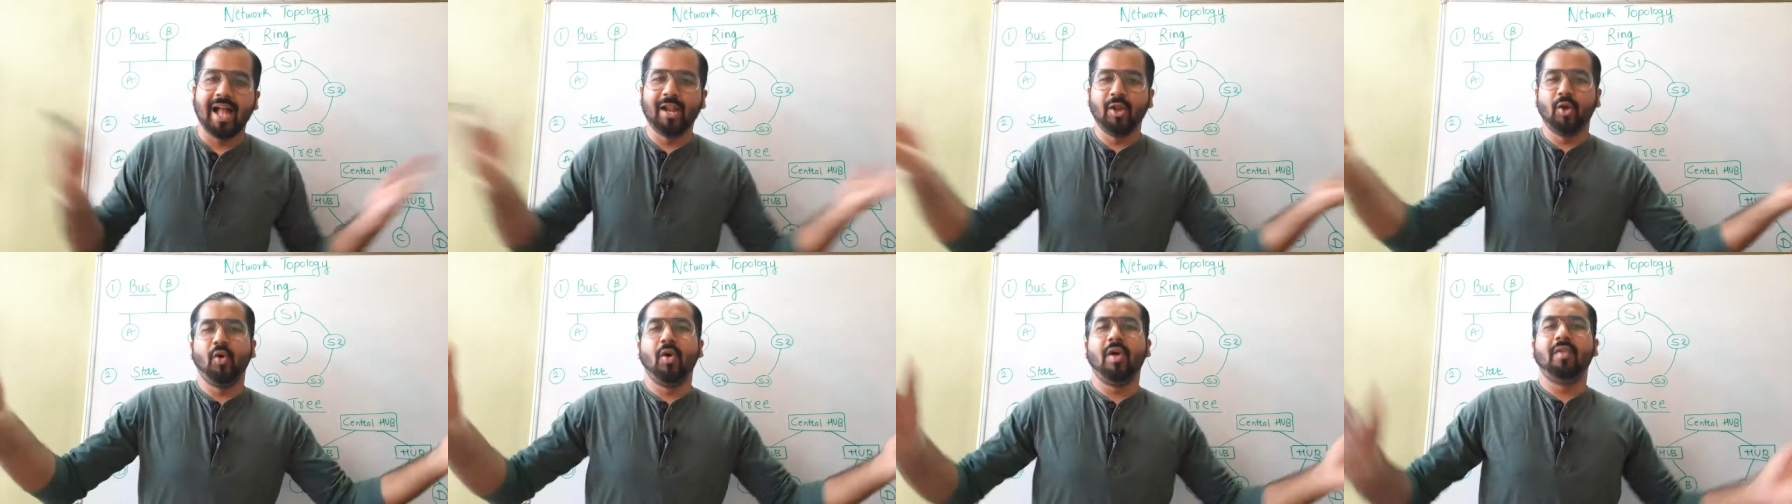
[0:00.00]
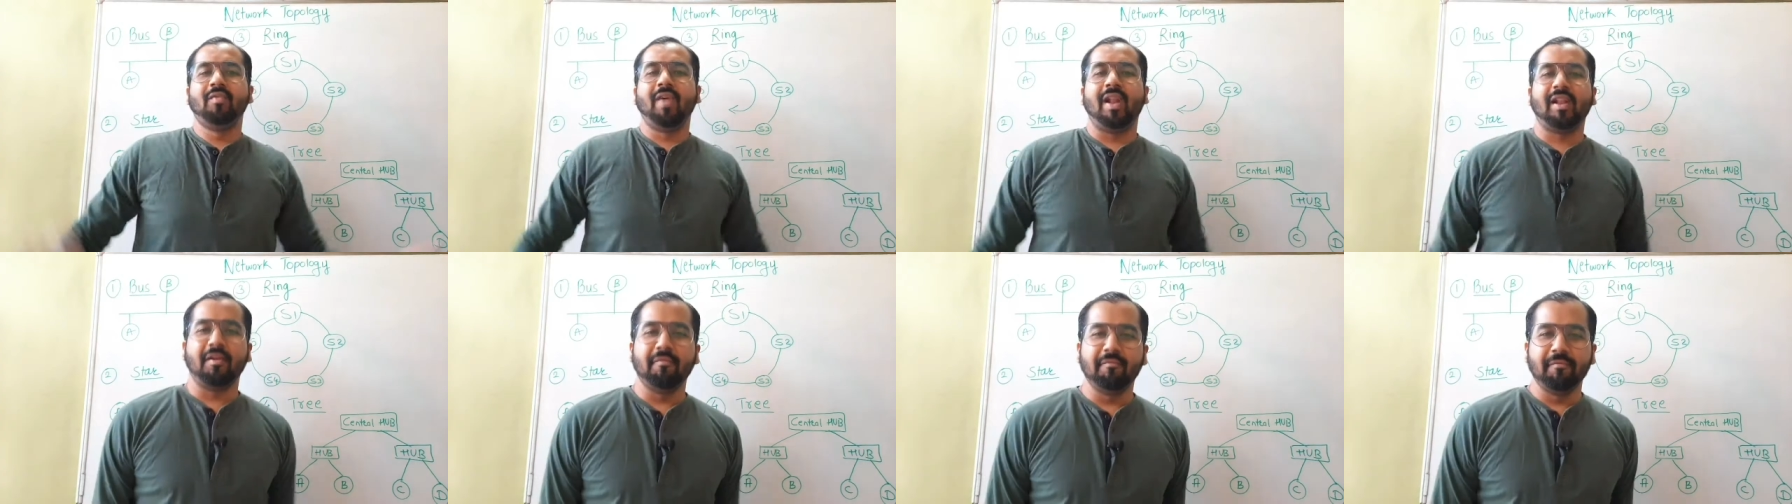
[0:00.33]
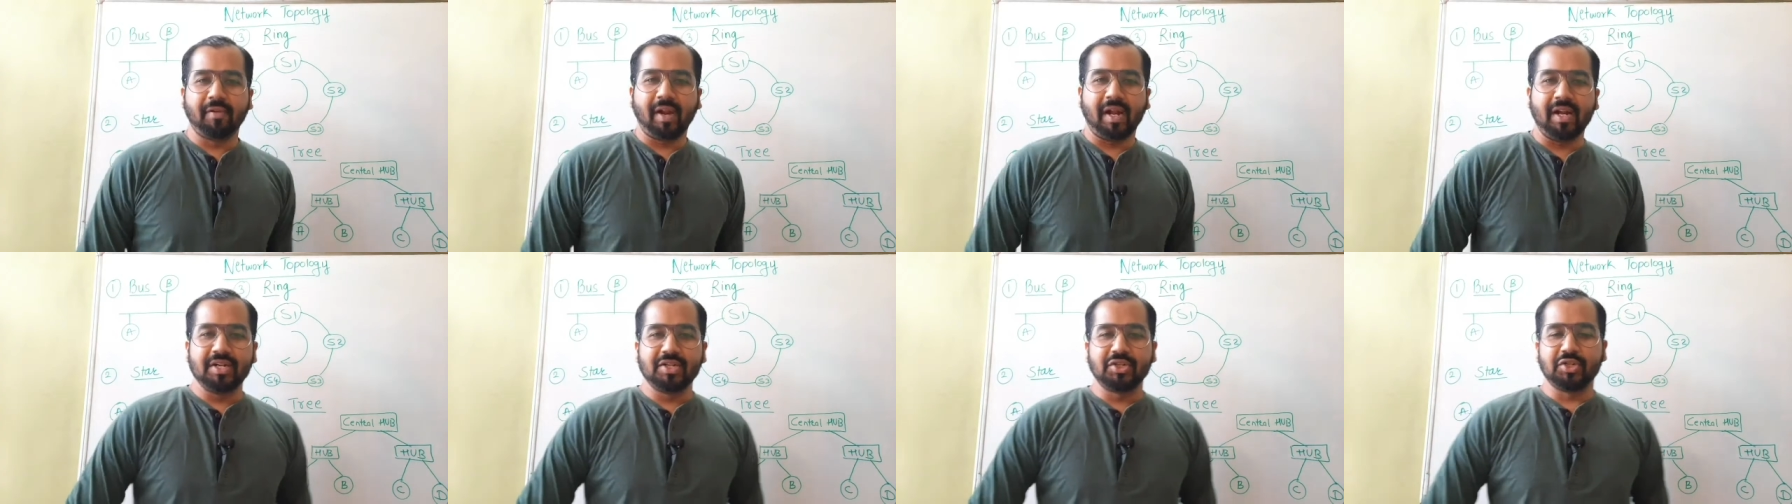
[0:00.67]
Hello and
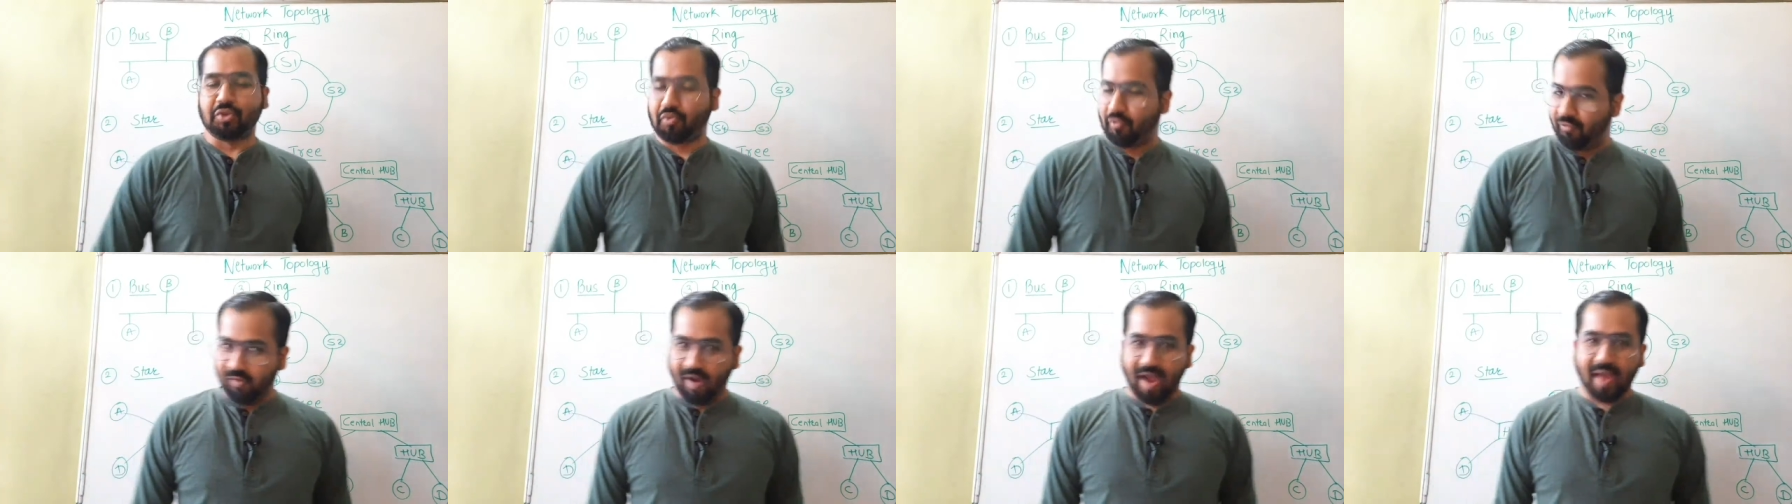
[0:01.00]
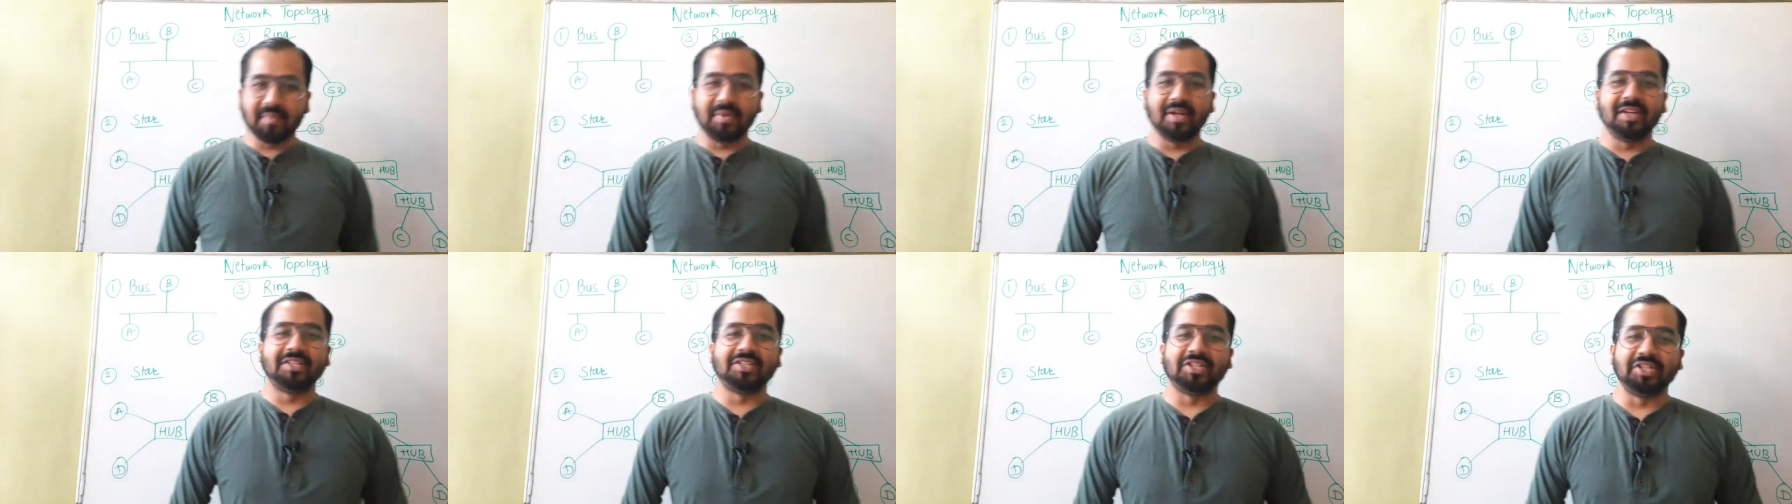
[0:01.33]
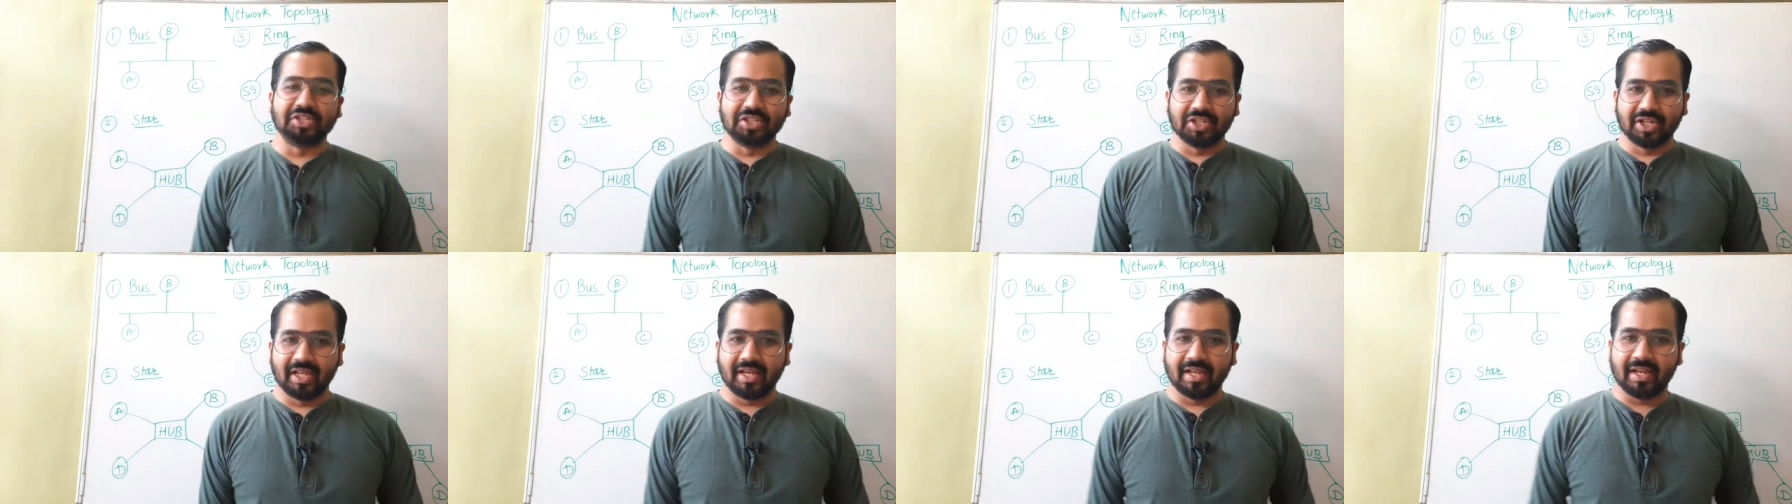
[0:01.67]
welcome friends to 5 Minutes
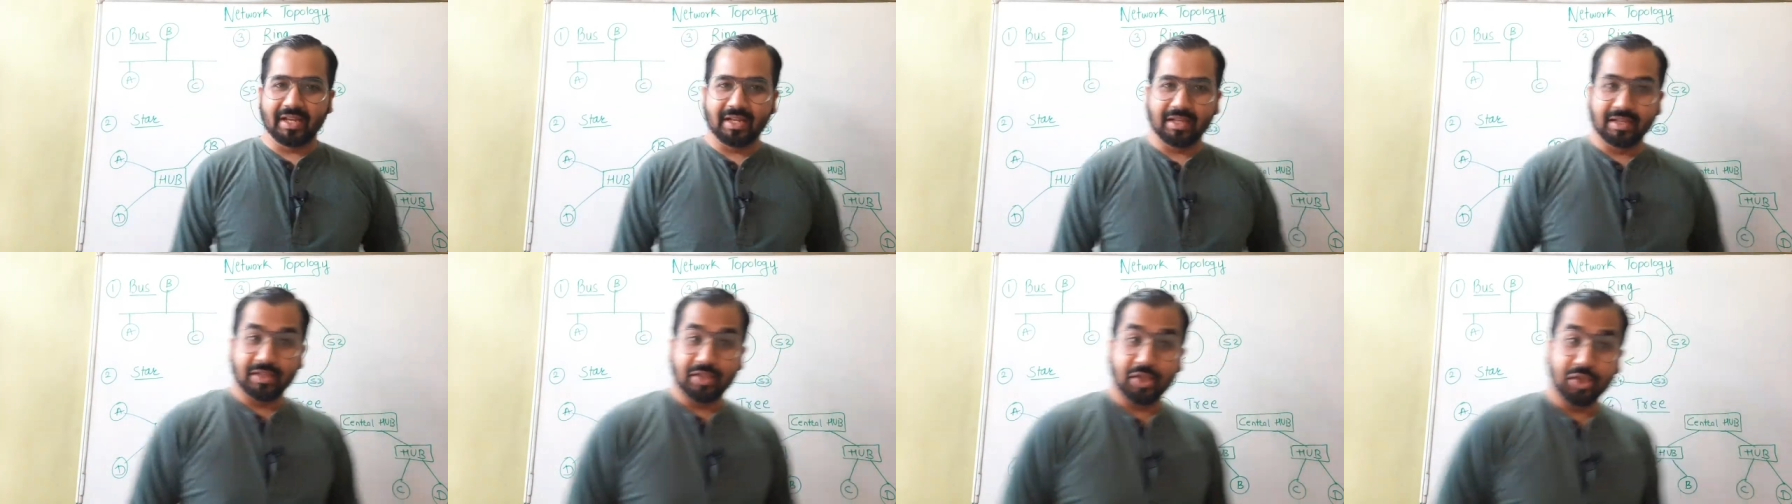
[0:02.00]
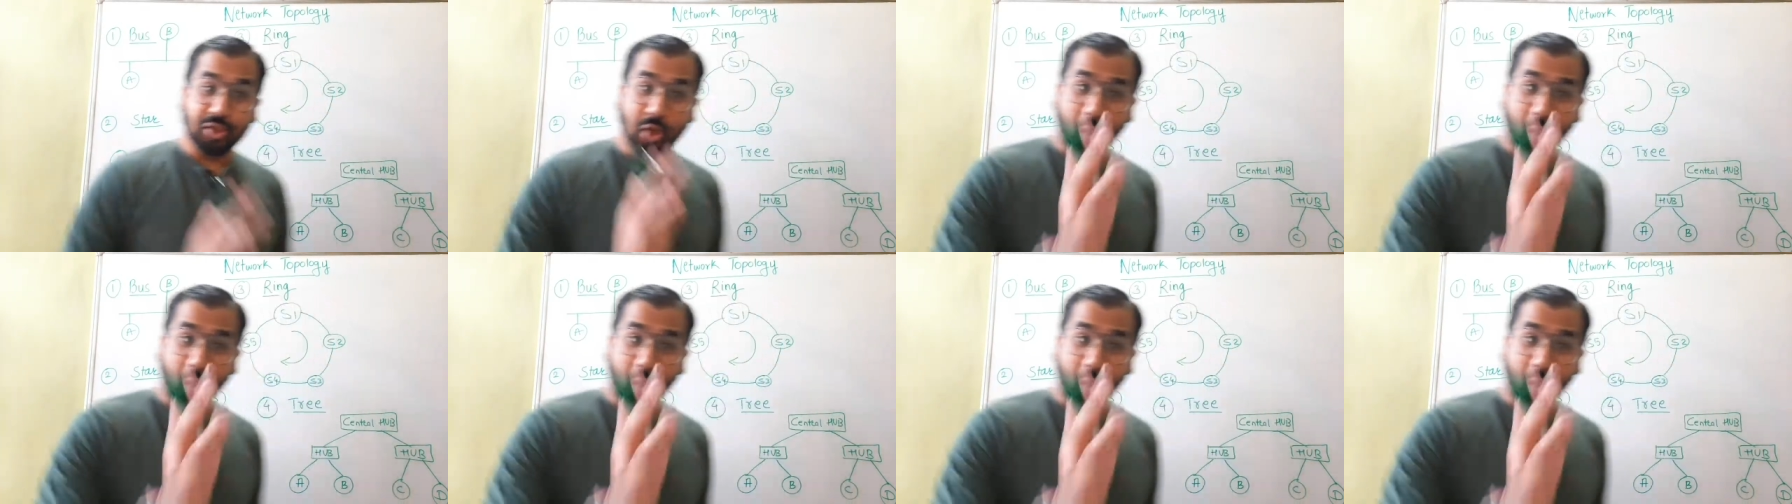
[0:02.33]
Engineering.